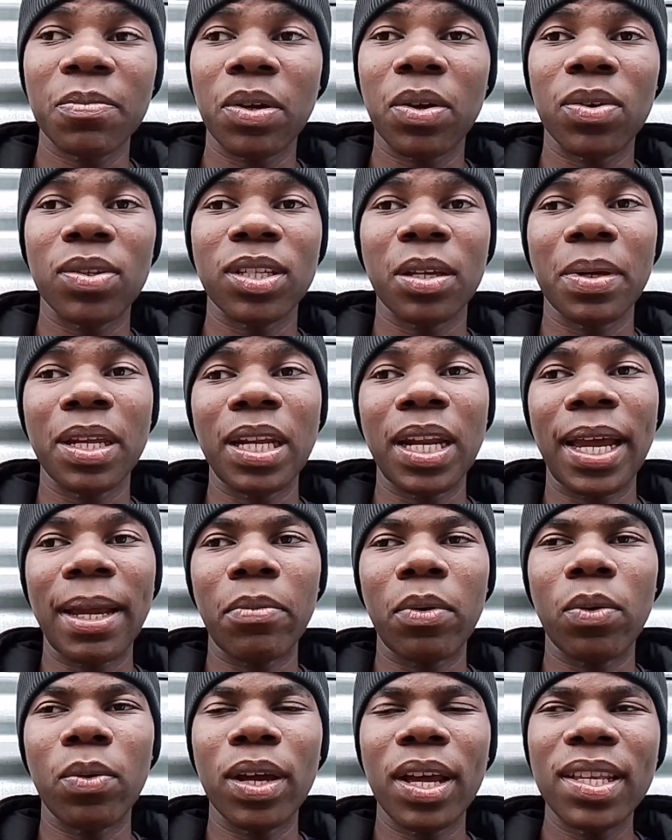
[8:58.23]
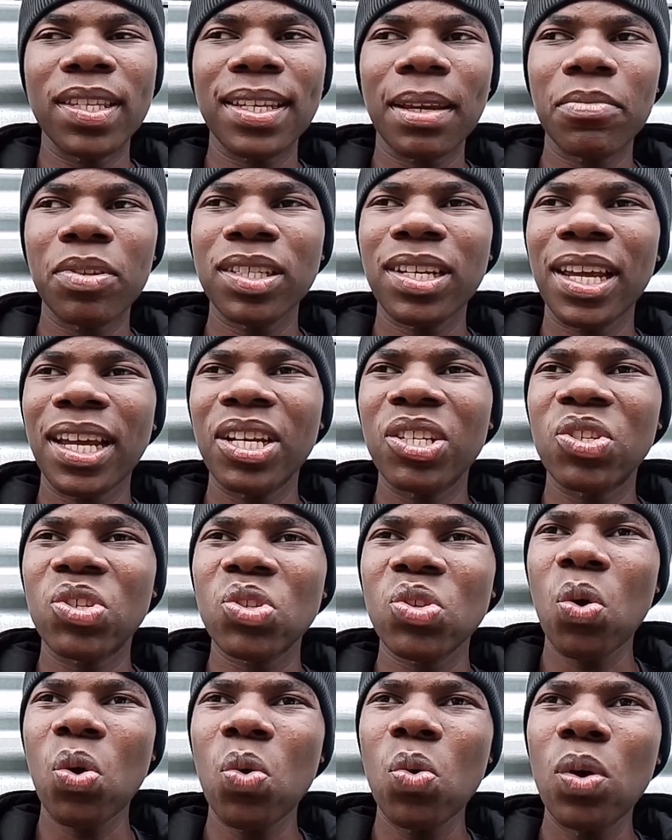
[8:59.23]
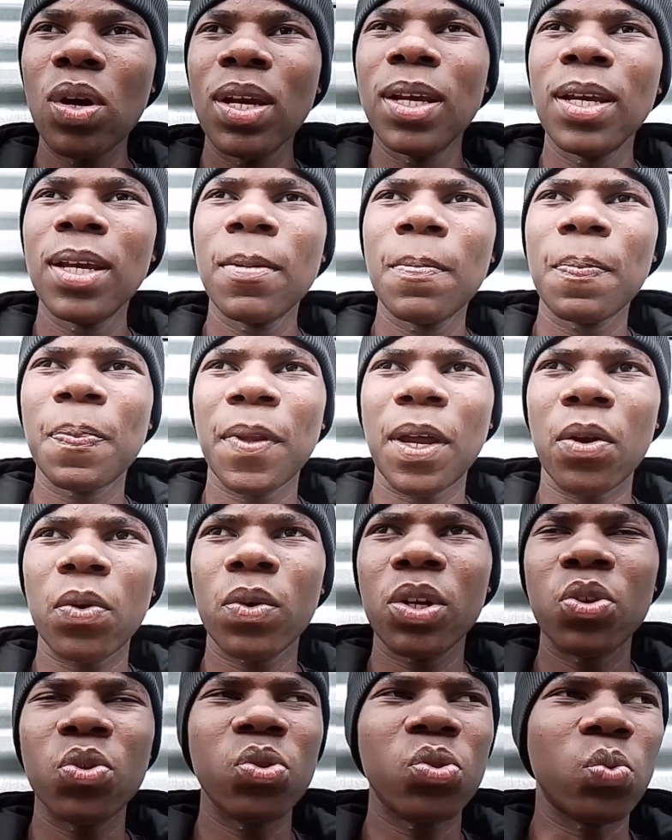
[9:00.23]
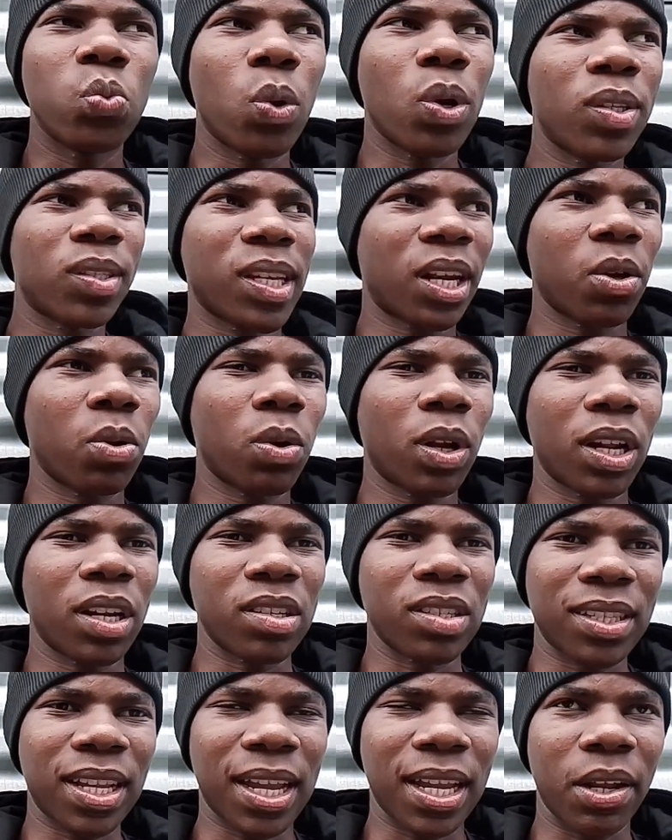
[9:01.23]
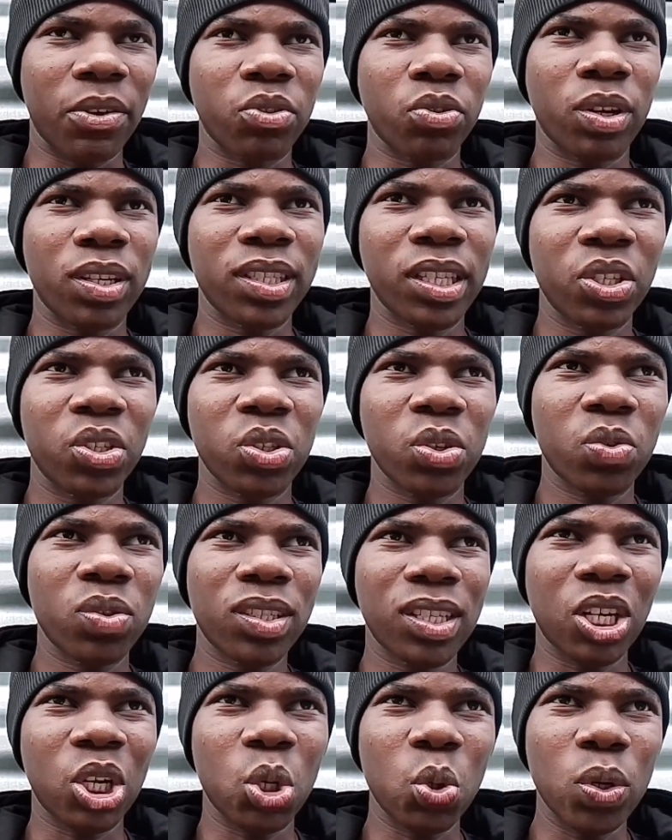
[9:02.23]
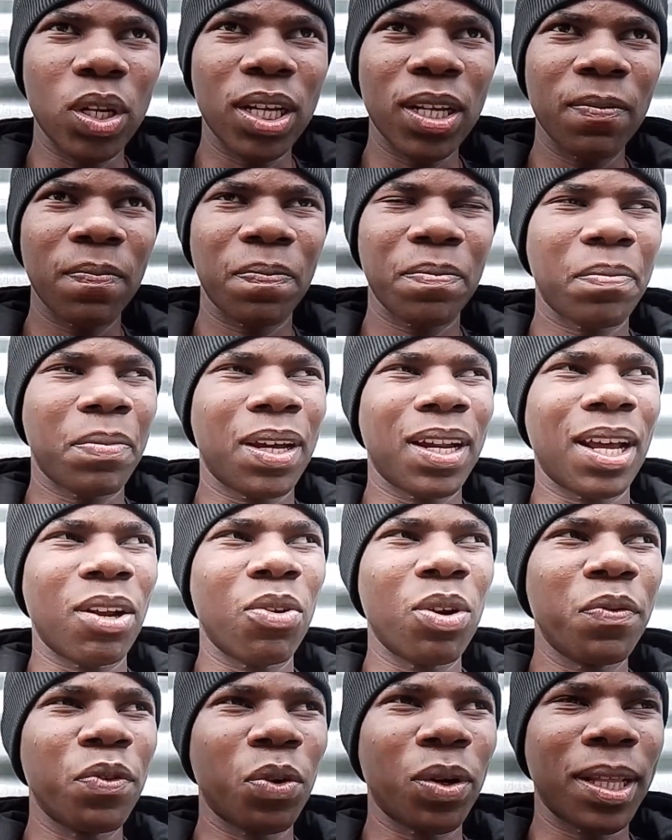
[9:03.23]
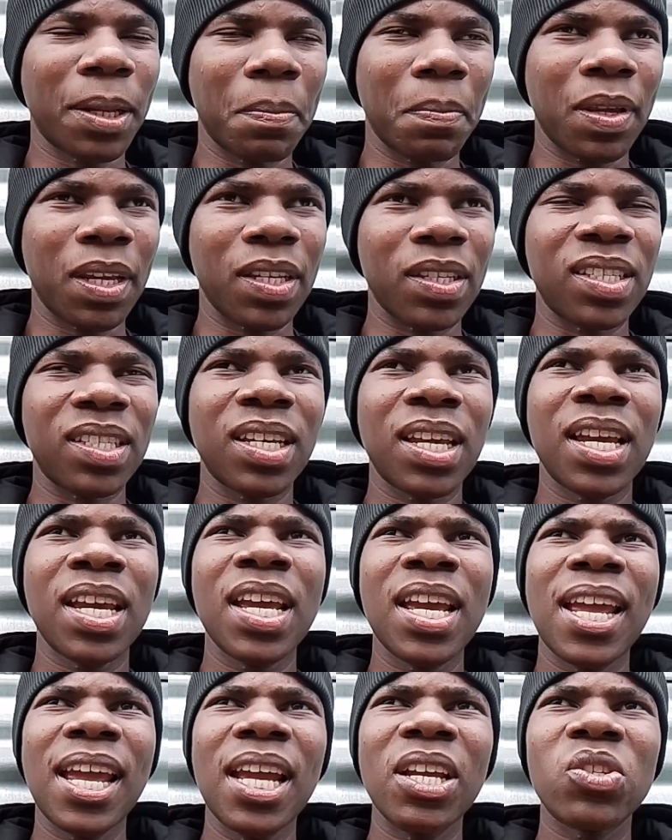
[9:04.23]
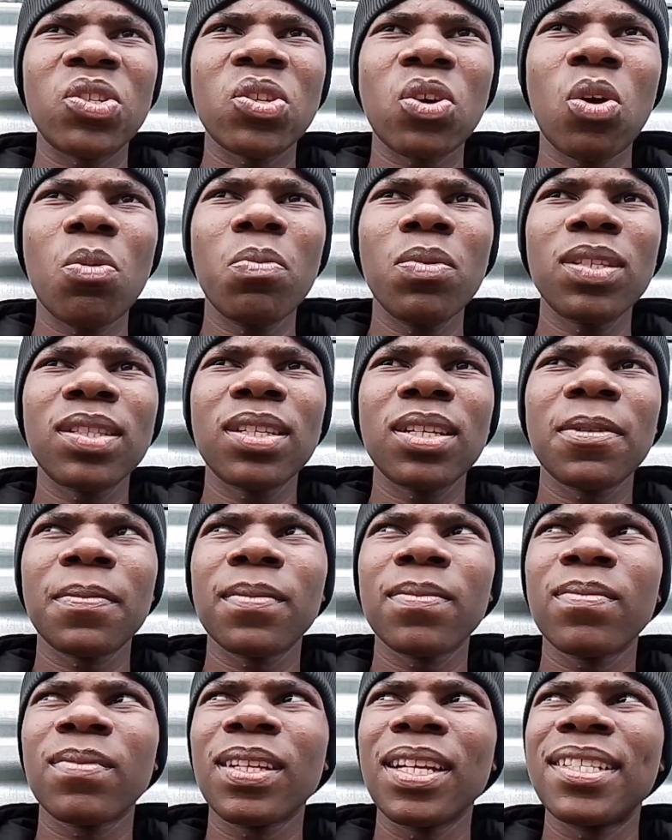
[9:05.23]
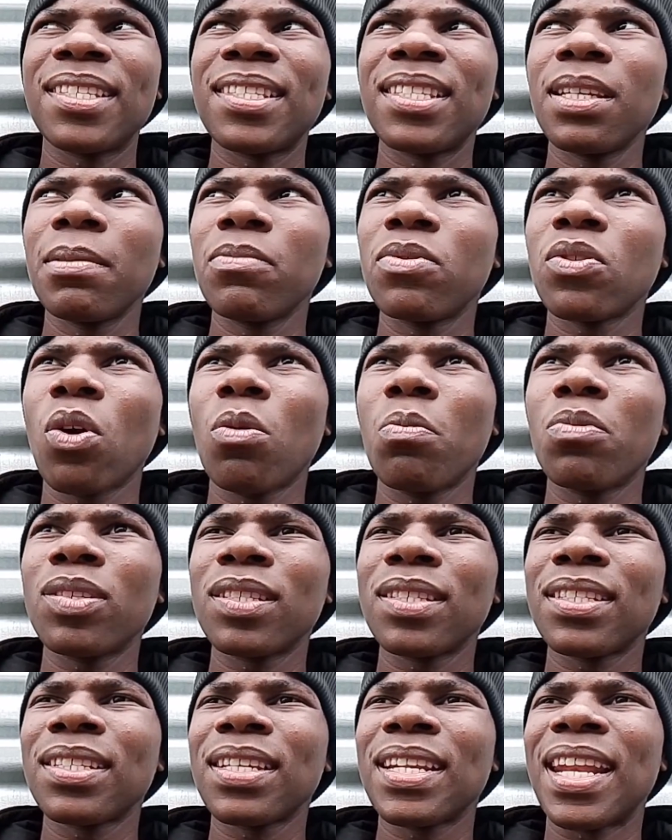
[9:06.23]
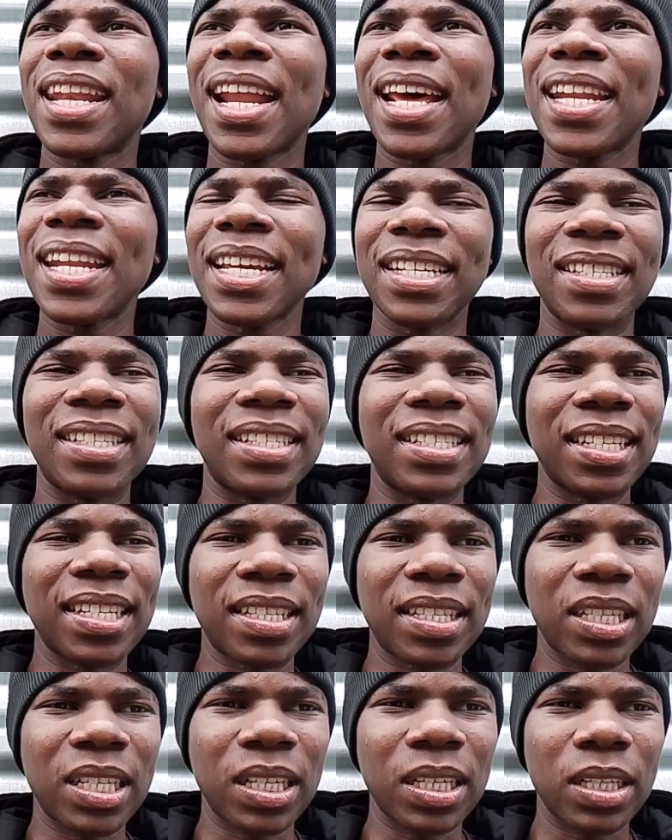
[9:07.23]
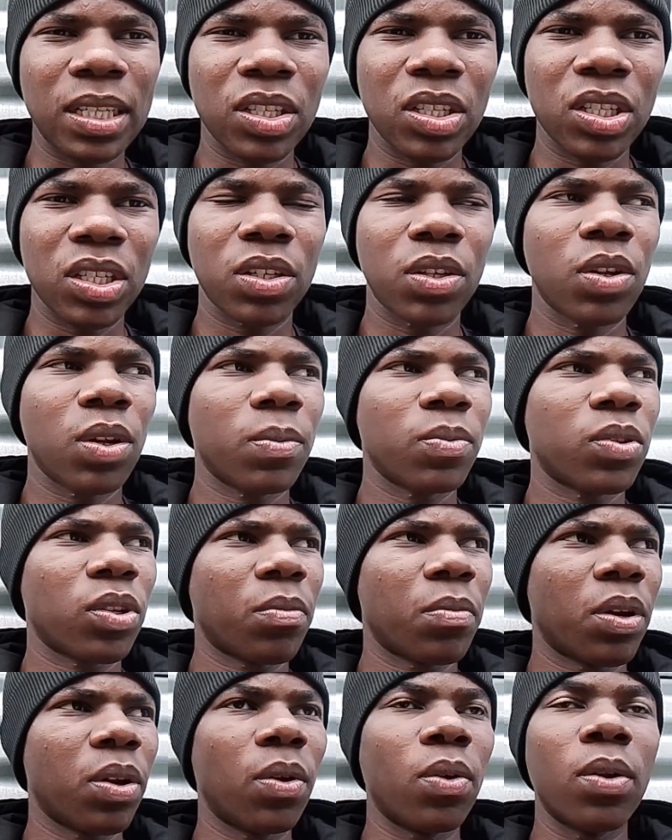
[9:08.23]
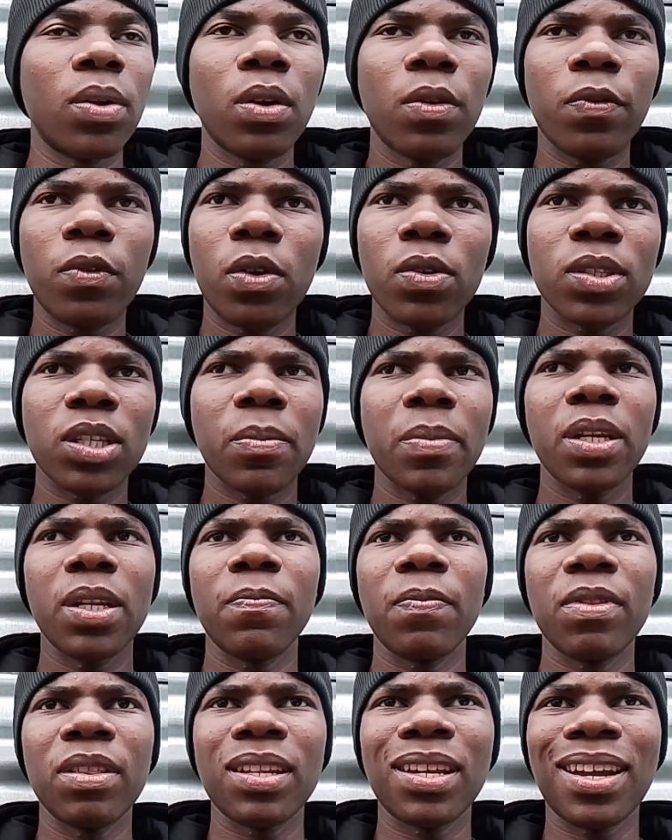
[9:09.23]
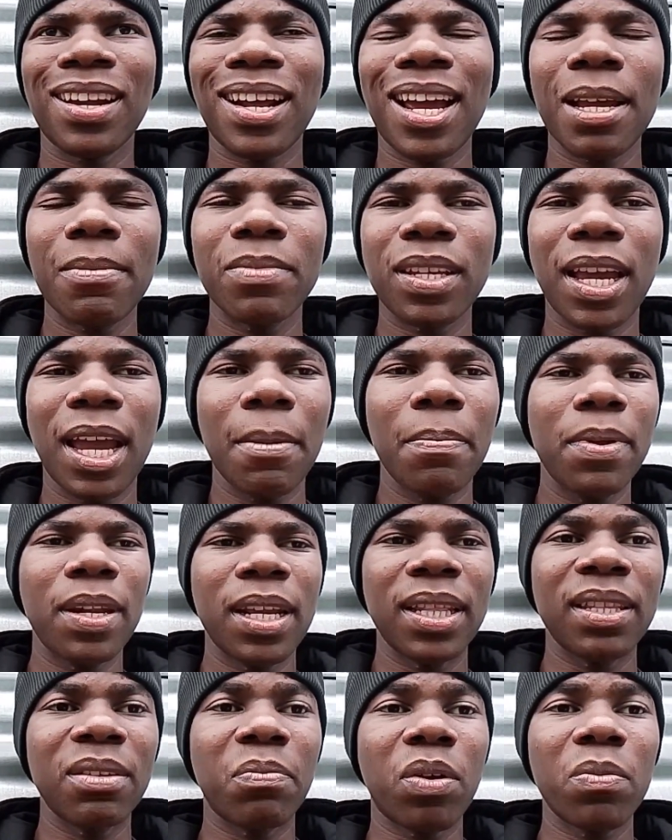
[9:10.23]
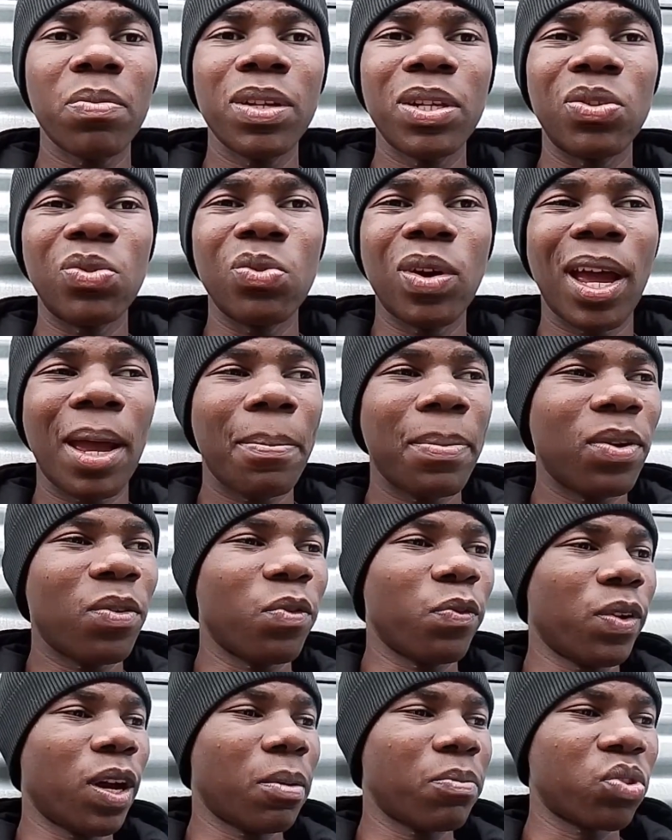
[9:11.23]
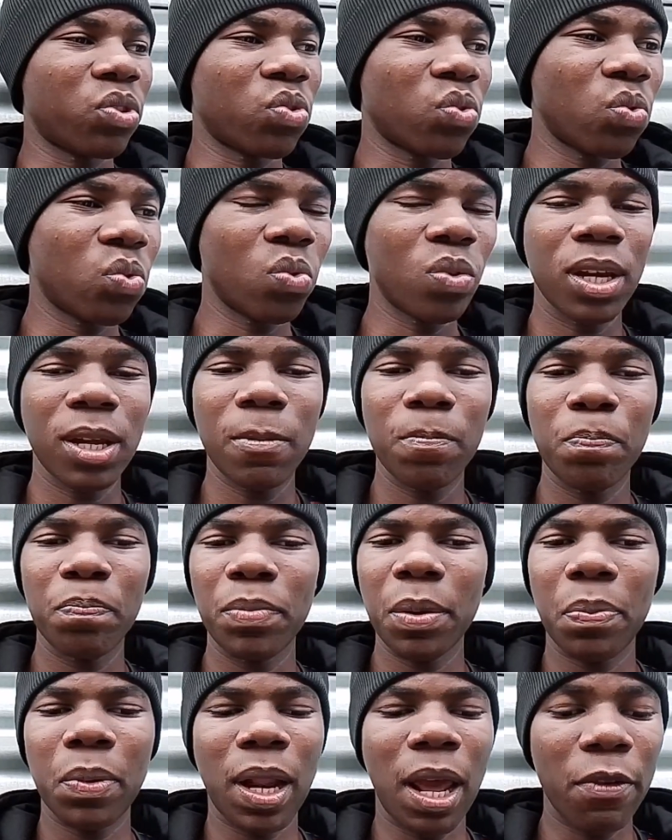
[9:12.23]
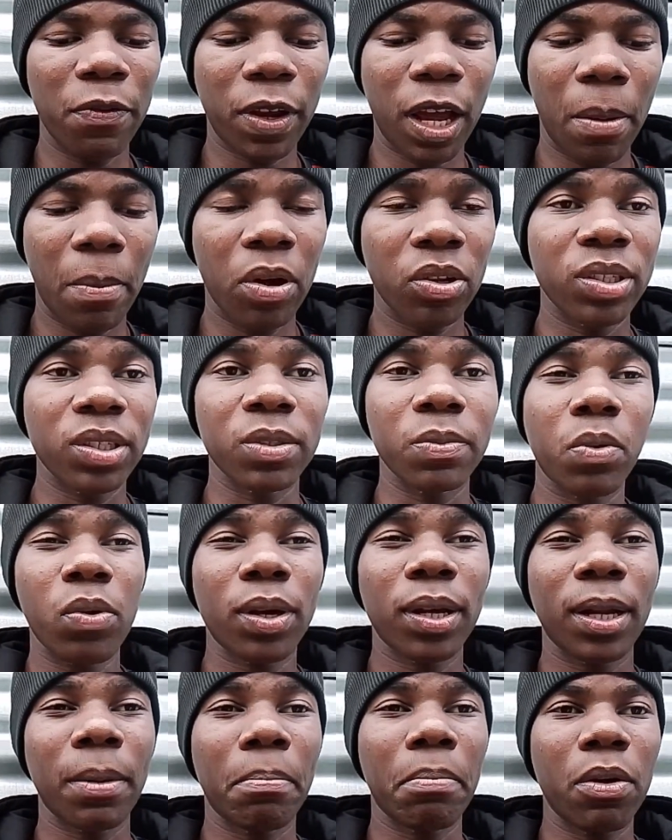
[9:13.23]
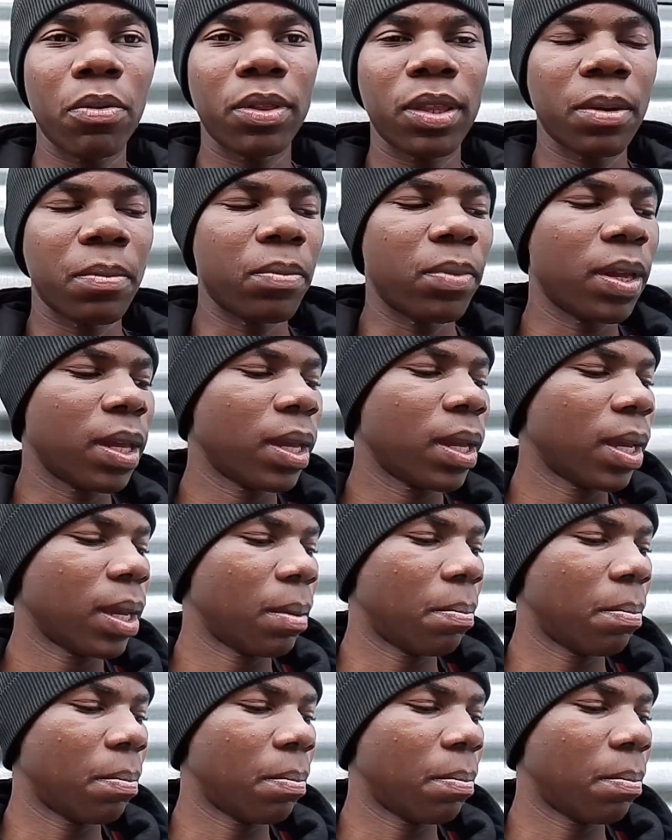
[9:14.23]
Because I mean, like, bro, I'm just like, so, I don't know, use words that I don't understand. I was gonna say so secluded, but I don't even know what that means. It seems almost non-existent. You know what I'm talking about? Of course, I mean, crimes are happening. They probably do happen on farms too. People have come out and spoken about them.